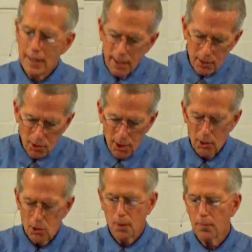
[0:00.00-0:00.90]
We need to
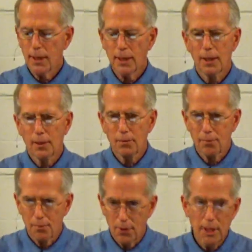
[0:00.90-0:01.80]
sense something
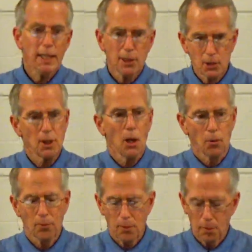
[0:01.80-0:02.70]
of the need
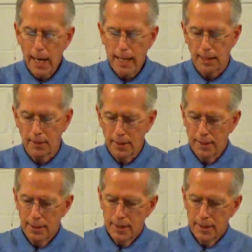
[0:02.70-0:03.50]
itself, the pain,